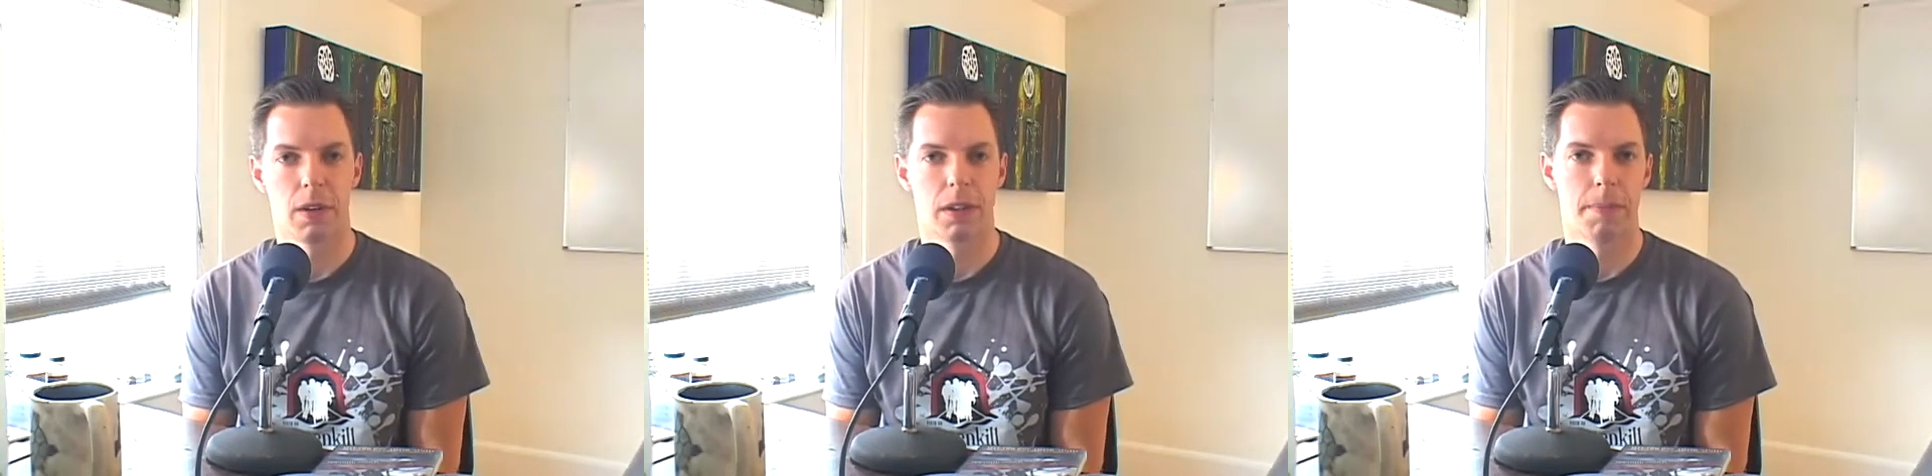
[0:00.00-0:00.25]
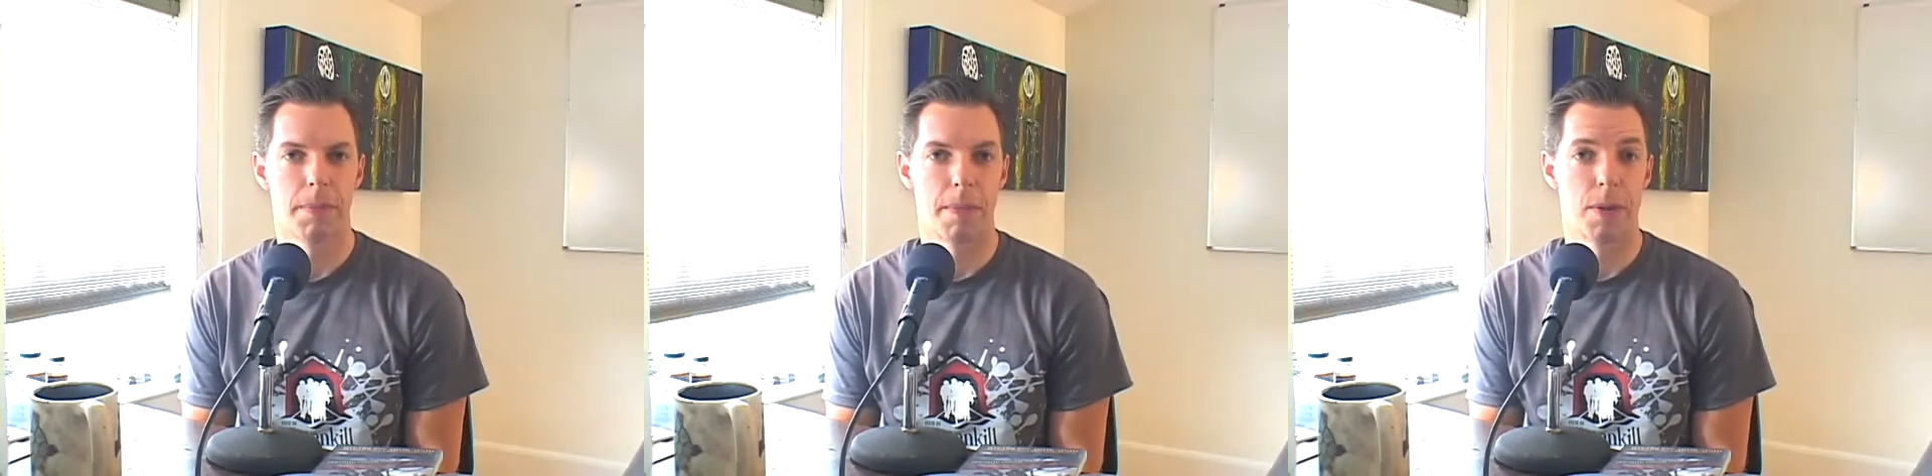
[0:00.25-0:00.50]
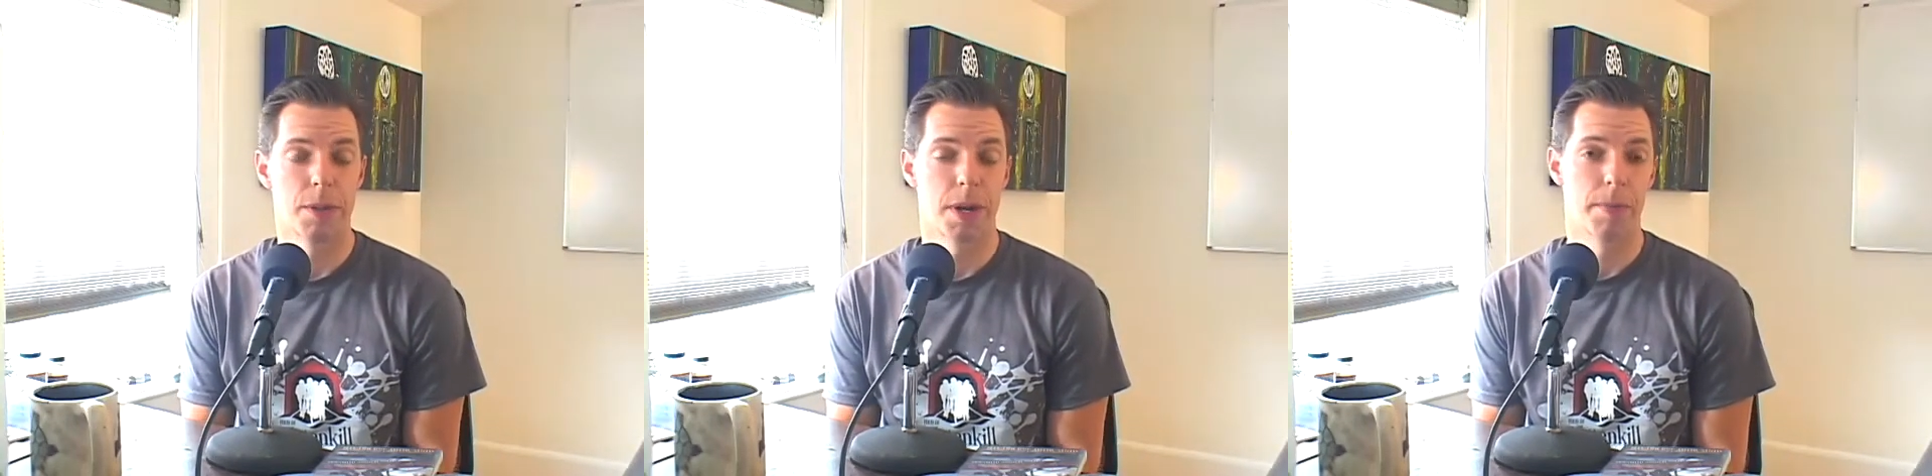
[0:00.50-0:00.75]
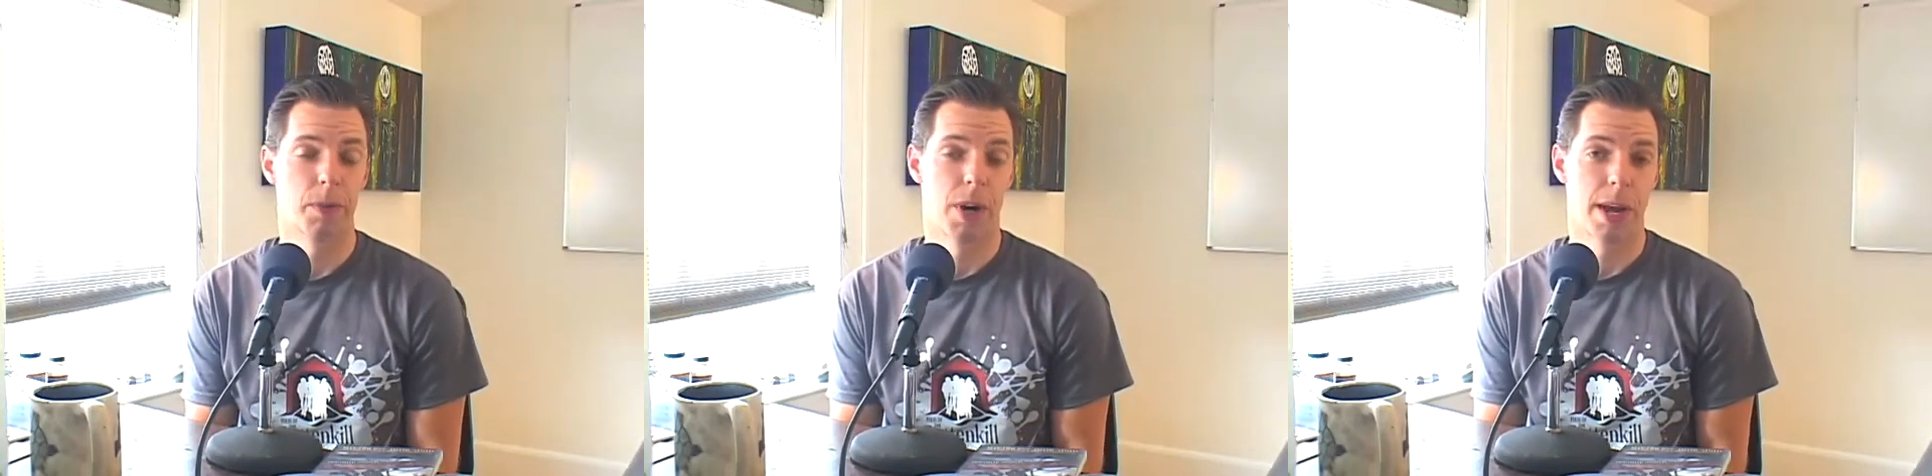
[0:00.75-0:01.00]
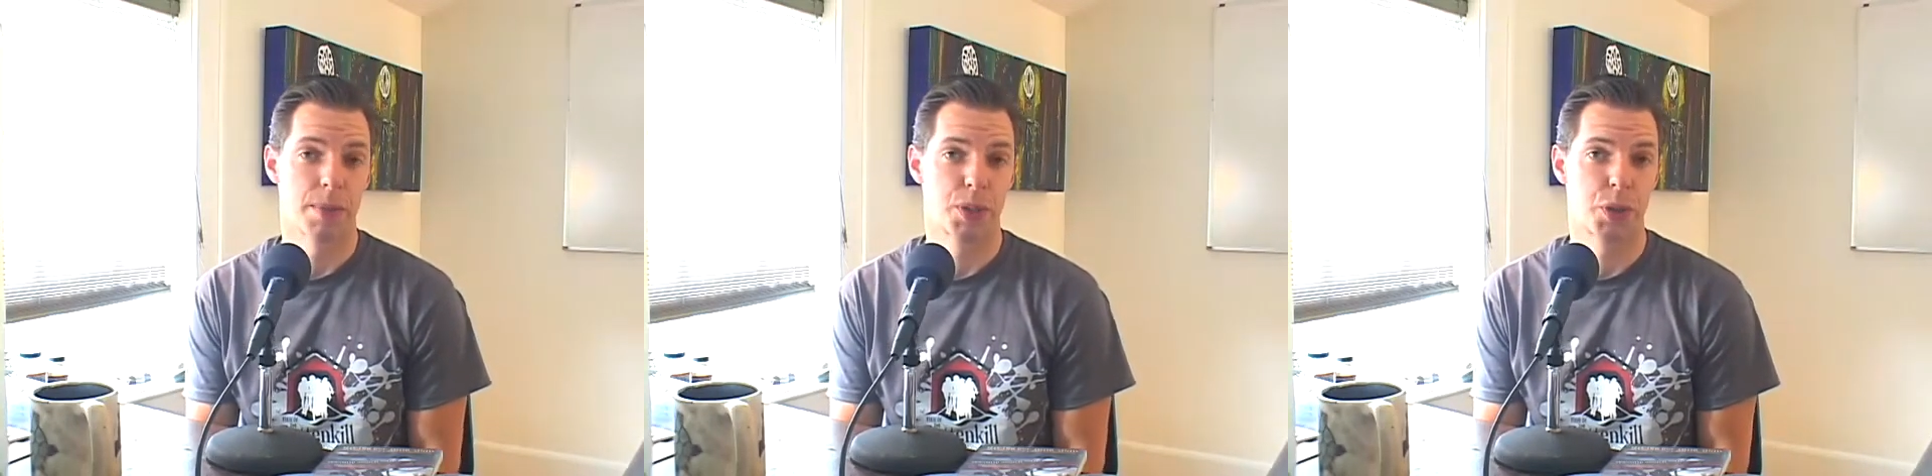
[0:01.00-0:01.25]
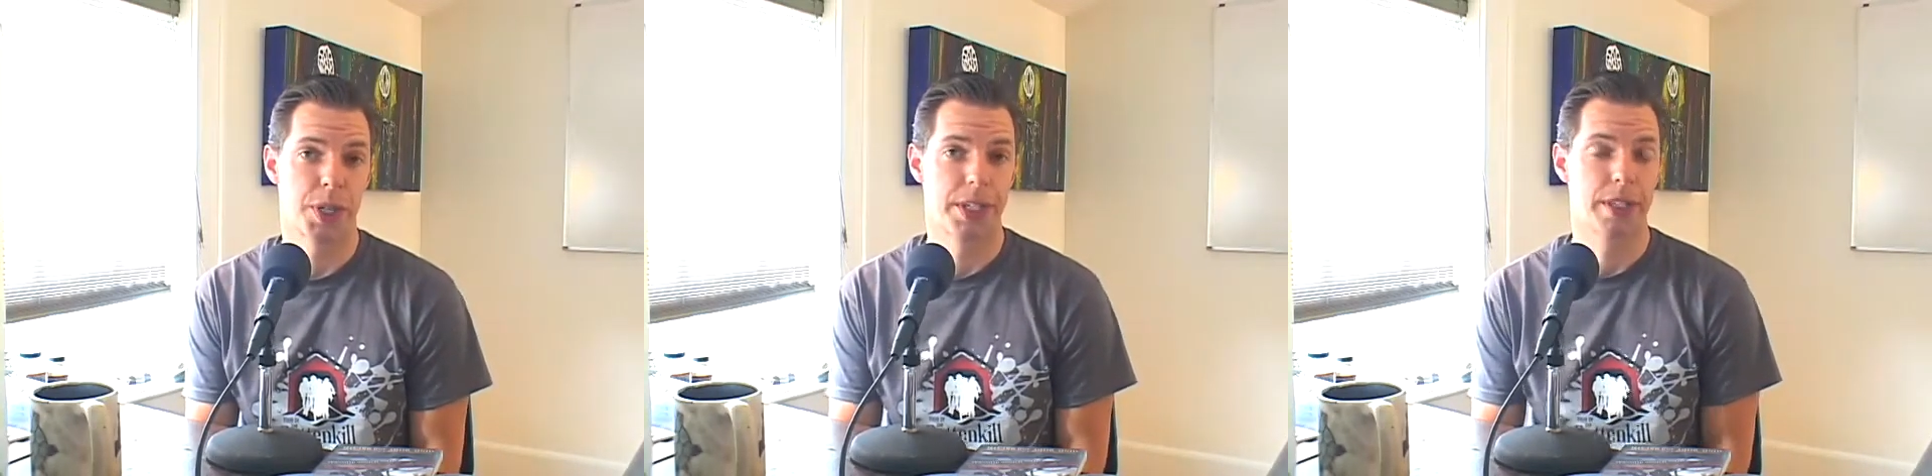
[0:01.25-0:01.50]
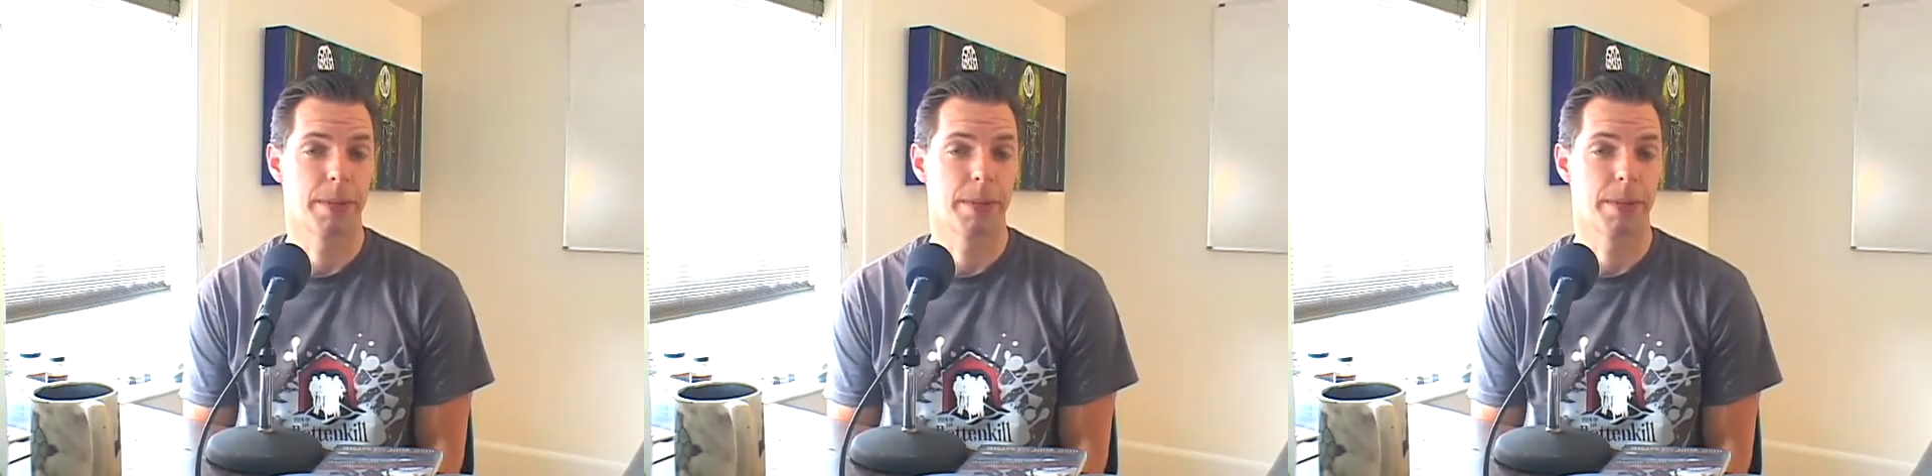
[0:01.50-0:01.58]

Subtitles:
Club members. I'm Graeme Street.